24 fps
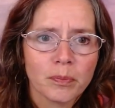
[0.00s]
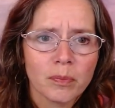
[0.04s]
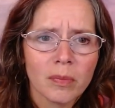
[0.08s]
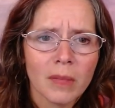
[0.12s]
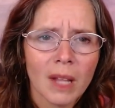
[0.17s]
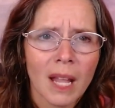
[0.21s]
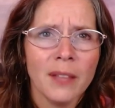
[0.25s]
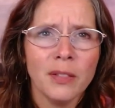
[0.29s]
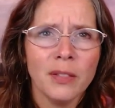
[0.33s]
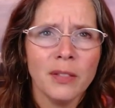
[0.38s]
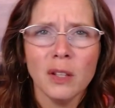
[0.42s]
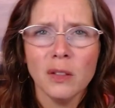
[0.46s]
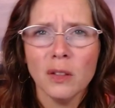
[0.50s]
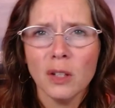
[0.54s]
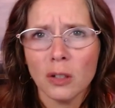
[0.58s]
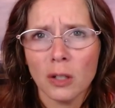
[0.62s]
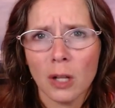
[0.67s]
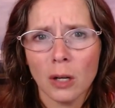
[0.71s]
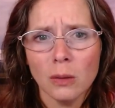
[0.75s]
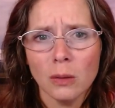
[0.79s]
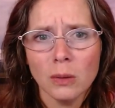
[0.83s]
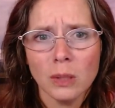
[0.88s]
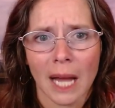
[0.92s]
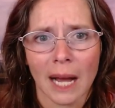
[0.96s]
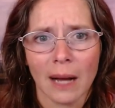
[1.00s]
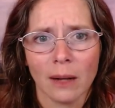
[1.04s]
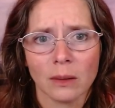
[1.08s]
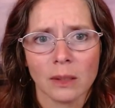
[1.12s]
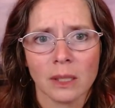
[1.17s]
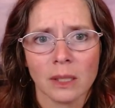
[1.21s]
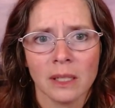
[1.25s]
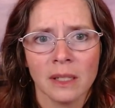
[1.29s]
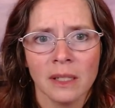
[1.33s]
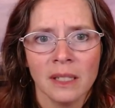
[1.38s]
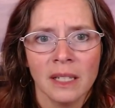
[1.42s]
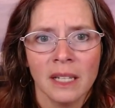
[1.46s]
And then the
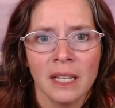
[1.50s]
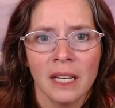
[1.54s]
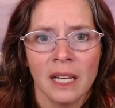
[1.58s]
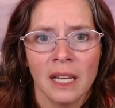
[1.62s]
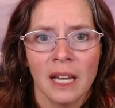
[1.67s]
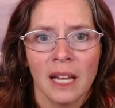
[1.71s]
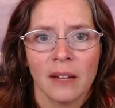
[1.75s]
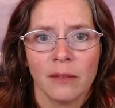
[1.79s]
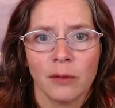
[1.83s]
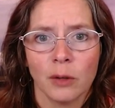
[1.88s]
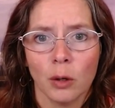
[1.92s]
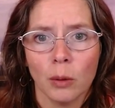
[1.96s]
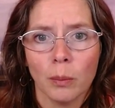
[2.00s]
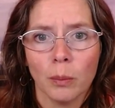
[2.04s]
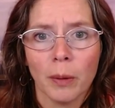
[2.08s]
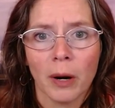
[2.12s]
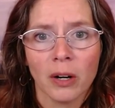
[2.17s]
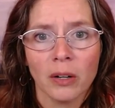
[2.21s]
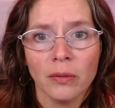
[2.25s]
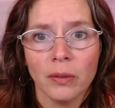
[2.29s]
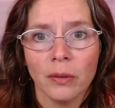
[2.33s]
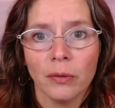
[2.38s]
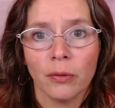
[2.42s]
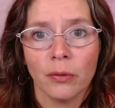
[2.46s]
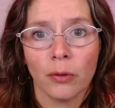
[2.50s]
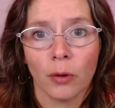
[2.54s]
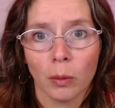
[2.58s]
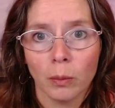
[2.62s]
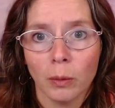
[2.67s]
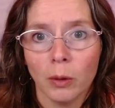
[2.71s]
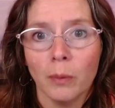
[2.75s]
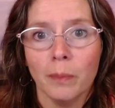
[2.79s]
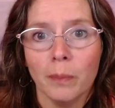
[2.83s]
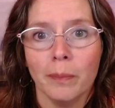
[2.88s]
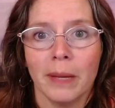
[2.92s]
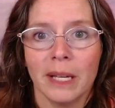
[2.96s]
closeout. If you're part of a
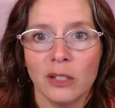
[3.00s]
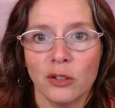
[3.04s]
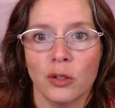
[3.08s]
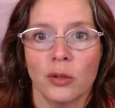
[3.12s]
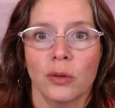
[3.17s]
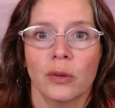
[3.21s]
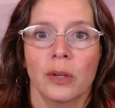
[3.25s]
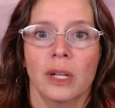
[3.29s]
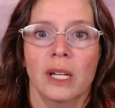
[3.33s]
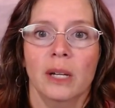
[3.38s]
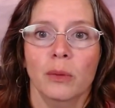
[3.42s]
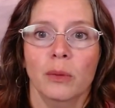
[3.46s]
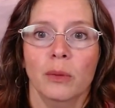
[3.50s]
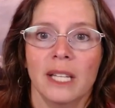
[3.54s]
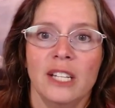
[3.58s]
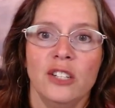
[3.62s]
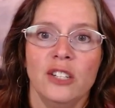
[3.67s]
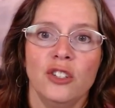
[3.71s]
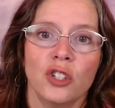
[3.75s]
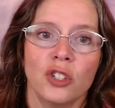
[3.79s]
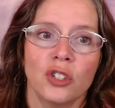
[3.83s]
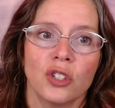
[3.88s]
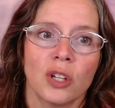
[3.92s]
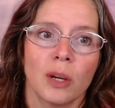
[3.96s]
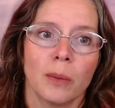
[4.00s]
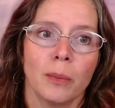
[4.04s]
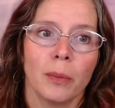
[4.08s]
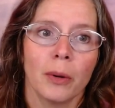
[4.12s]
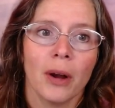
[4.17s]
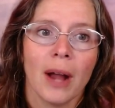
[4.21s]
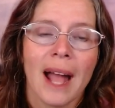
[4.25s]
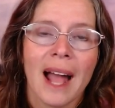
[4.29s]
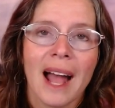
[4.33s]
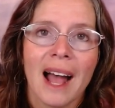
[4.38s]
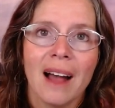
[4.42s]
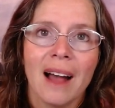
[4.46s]
formal mentoring relationship or
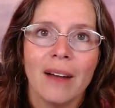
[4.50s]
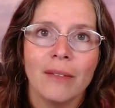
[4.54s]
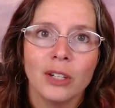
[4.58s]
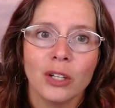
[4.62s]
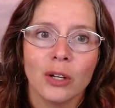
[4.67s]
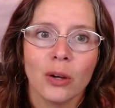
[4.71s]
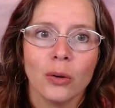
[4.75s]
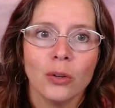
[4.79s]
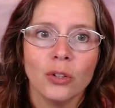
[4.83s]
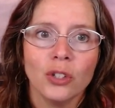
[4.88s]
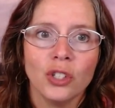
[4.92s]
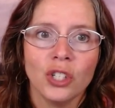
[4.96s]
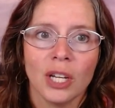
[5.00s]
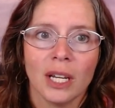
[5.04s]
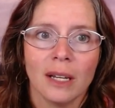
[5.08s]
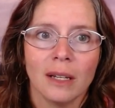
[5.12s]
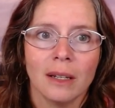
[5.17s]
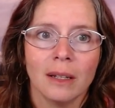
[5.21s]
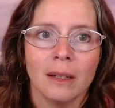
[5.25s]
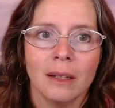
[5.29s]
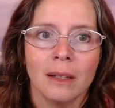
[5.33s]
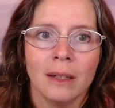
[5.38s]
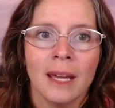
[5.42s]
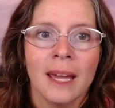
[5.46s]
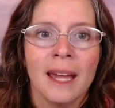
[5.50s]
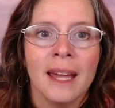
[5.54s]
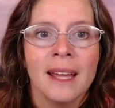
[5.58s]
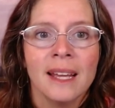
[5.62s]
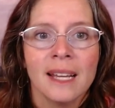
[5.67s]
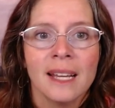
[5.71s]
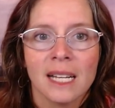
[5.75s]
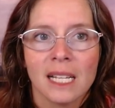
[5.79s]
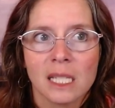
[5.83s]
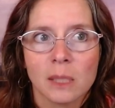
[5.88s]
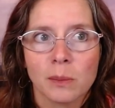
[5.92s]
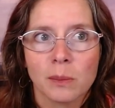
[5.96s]
have negotiated
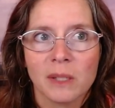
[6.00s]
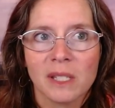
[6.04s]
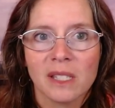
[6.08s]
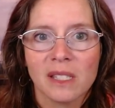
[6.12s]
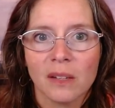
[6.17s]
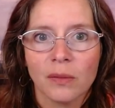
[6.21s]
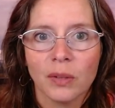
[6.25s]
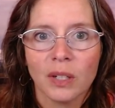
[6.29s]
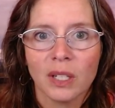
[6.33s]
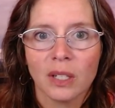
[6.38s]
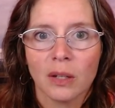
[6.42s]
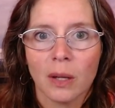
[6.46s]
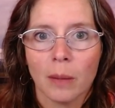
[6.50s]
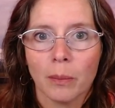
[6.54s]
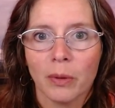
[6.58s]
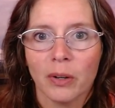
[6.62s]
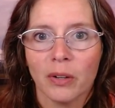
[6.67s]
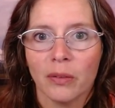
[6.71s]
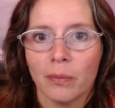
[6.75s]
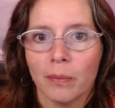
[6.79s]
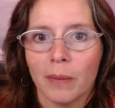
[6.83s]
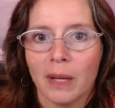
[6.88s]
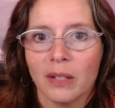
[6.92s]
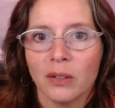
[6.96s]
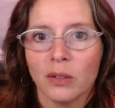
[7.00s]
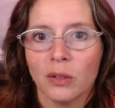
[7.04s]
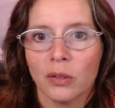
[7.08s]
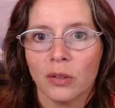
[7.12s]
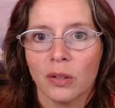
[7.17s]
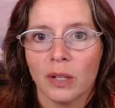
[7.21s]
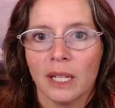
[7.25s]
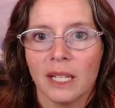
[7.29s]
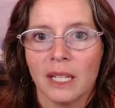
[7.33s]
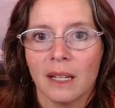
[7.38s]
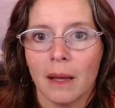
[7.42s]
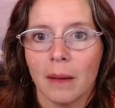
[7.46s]
a specific number of
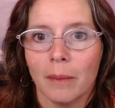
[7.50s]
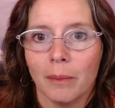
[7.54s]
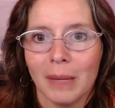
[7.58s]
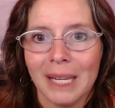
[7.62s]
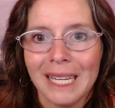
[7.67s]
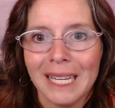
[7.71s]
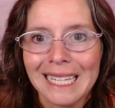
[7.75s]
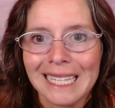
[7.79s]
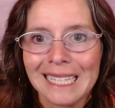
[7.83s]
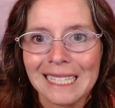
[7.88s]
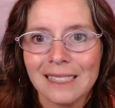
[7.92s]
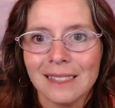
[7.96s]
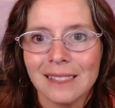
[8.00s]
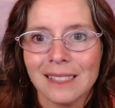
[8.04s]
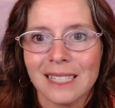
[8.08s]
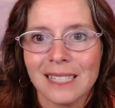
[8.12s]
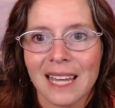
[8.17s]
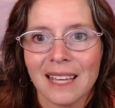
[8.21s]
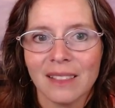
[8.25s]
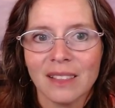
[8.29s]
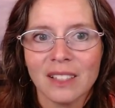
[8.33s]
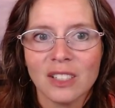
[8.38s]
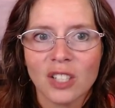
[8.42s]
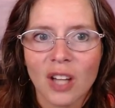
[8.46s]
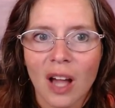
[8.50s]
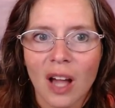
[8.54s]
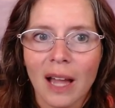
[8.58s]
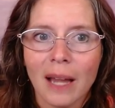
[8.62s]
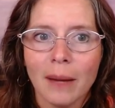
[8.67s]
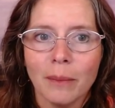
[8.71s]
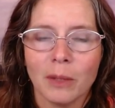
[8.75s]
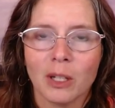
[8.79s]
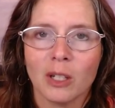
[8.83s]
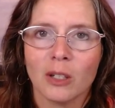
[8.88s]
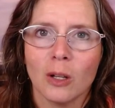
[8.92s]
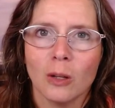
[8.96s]
mentoring meetings, take the
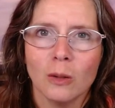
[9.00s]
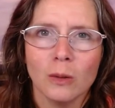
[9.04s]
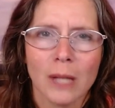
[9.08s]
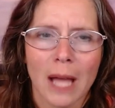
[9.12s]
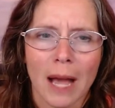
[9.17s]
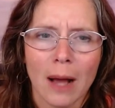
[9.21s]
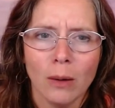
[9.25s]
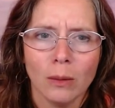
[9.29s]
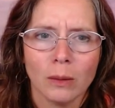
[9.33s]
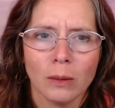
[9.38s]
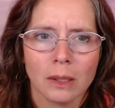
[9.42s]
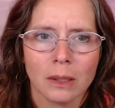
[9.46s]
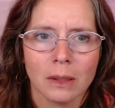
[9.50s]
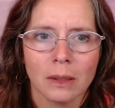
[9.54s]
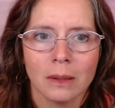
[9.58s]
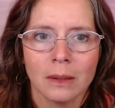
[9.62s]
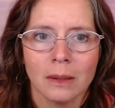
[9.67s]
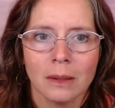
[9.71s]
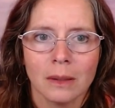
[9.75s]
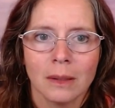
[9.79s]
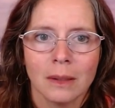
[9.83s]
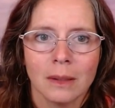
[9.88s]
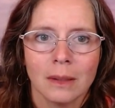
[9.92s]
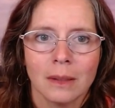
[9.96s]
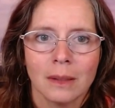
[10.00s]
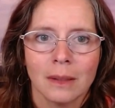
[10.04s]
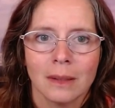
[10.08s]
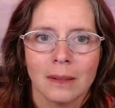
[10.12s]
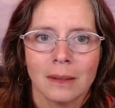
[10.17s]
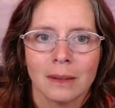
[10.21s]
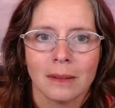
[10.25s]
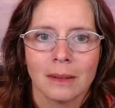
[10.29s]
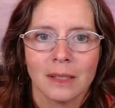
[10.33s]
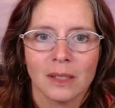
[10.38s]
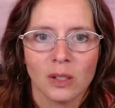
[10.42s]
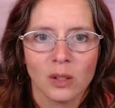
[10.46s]
time to close out.
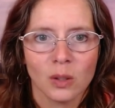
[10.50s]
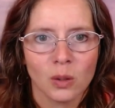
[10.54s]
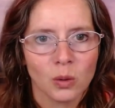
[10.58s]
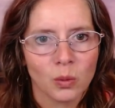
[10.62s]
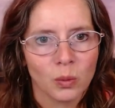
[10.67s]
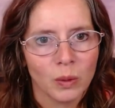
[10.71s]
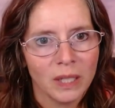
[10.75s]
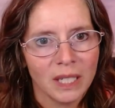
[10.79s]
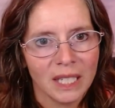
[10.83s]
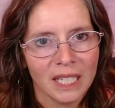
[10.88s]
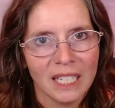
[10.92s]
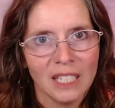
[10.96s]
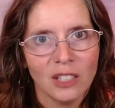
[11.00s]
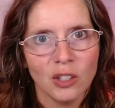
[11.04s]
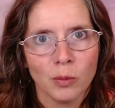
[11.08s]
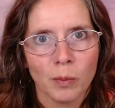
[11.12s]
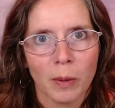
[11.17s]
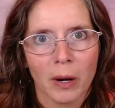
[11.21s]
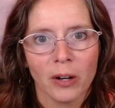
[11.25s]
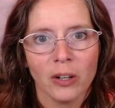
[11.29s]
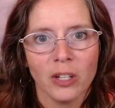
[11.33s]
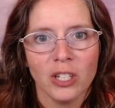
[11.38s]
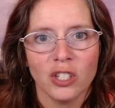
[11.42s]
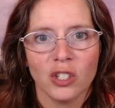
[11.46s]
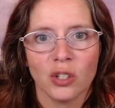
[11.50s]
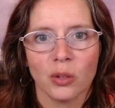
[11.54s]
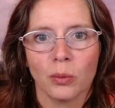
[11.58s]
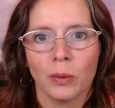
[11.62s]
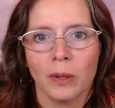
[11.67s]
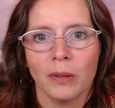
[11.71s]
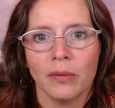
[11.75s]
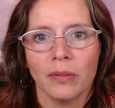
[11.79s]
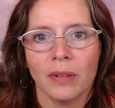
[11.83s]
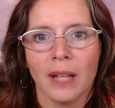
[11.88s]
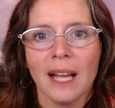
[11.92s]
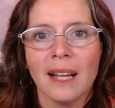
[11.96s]
This is when each party should
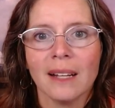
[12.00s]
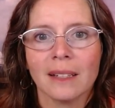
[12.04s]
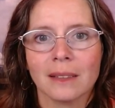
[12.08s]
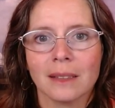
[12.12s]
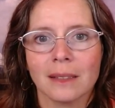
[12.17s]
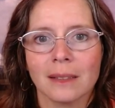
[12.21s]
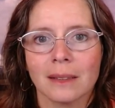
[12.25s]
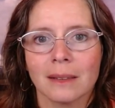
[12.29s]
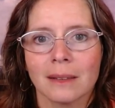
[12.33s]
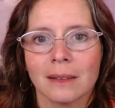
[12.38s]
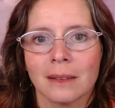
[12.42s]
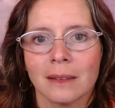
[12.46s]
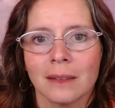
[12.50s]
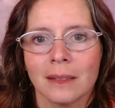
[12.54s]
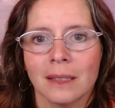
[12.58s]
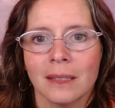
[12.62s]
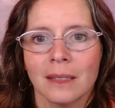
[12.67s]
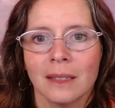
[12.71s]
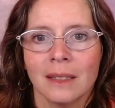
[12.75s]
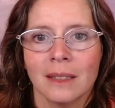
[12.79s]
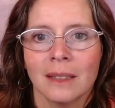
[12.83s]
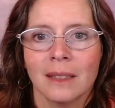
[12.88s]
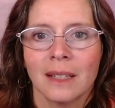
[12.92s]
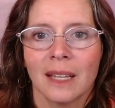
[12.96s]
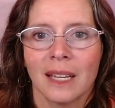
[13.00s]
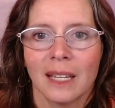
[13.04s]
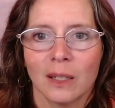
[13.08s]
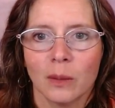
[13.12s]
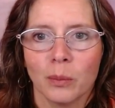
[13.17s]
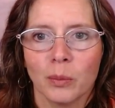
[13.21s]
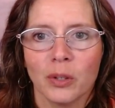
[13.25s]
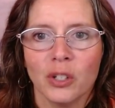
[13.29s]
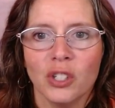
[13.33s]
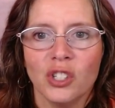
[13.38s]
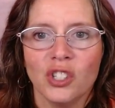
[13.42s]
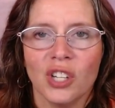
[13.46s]
reflect and
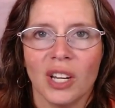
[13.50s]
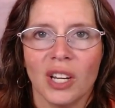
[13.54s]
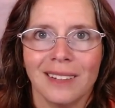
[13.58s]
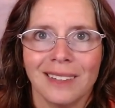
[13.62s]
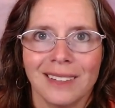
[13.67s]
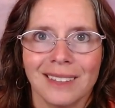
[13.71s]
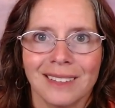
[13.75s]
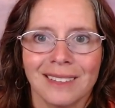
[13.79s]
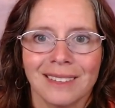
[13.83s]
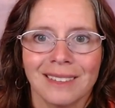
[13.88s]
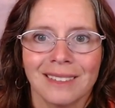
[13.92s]
appreciate.